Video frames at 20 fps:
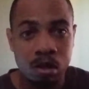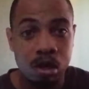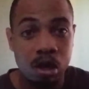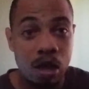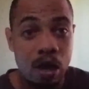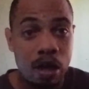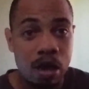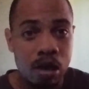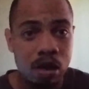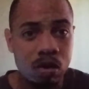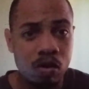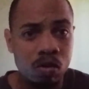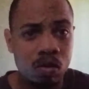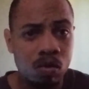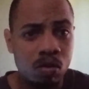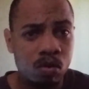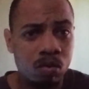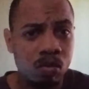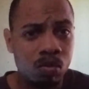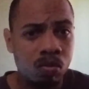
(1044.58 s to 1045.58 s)
And
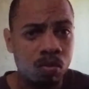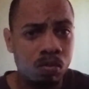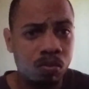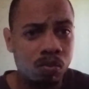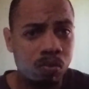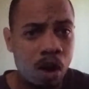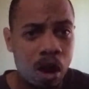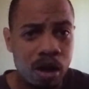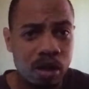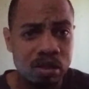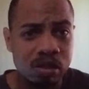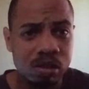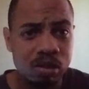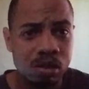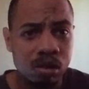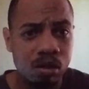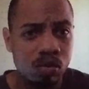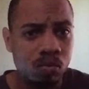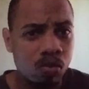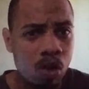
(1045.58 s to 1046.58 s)

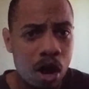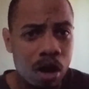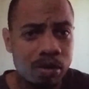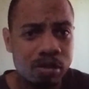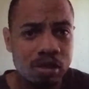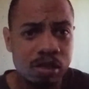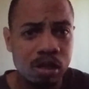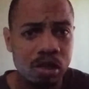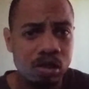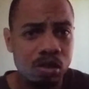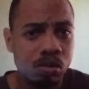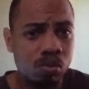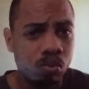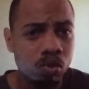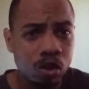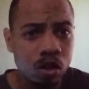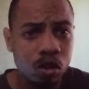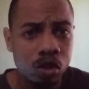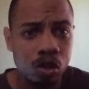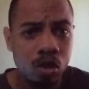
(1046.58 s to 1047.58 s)
Roxas,
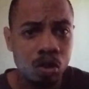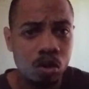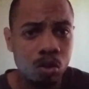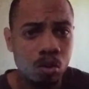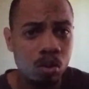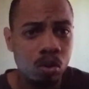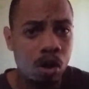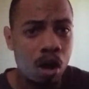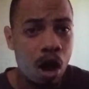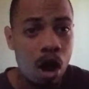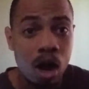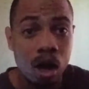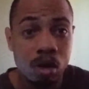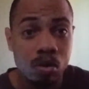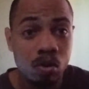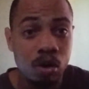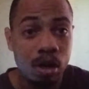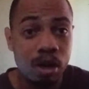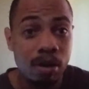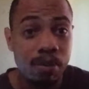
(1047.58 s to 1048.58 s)
Riku,
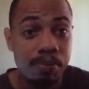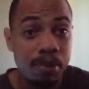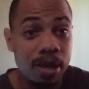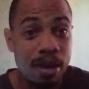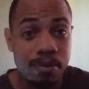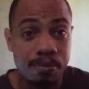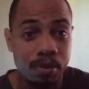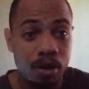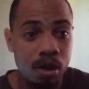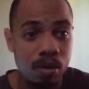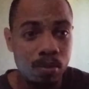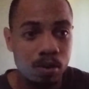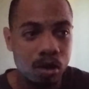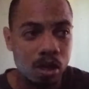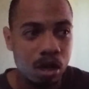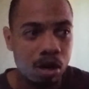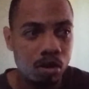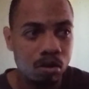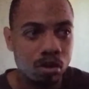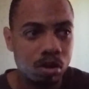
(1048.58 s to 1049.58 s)
Aqua being playable
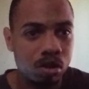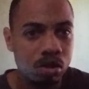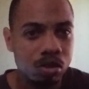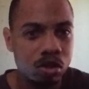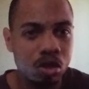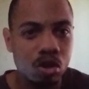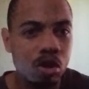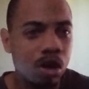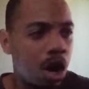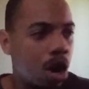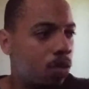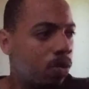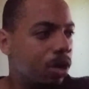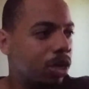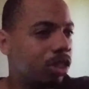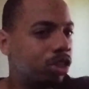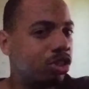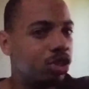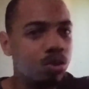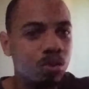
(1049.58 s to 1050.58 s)
characters, you could already
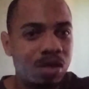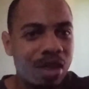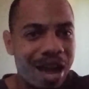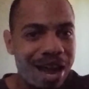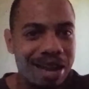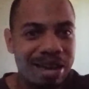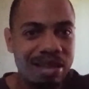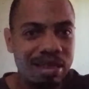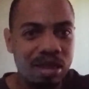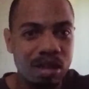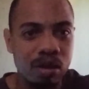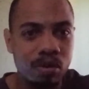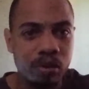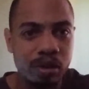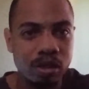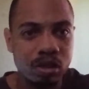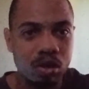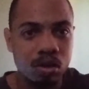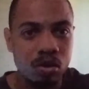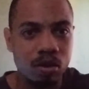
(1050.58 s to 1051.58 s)
do that in the
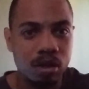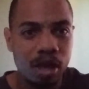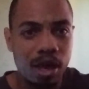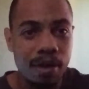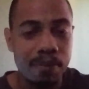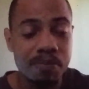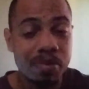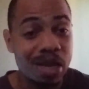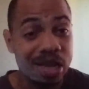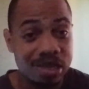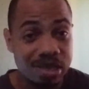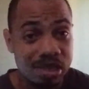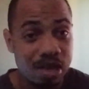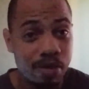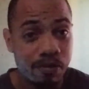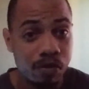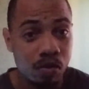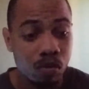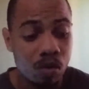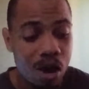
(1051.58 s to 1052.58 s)
original game,
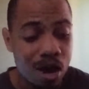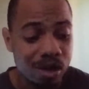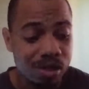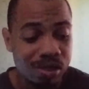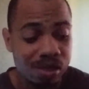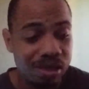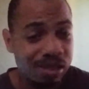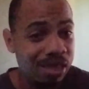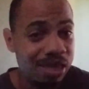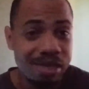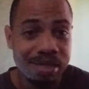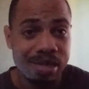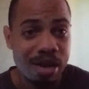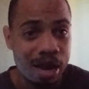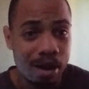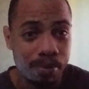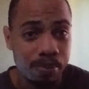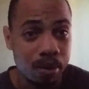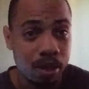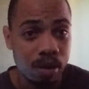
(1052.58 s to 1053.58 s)
except for Roxas. He's not
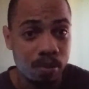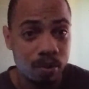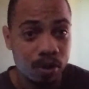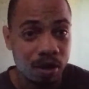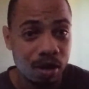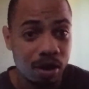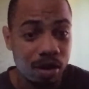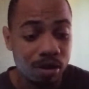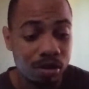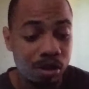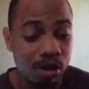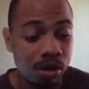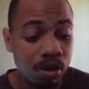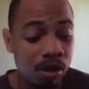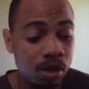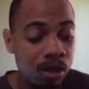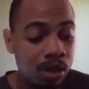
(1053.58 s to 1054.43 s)
a playable character.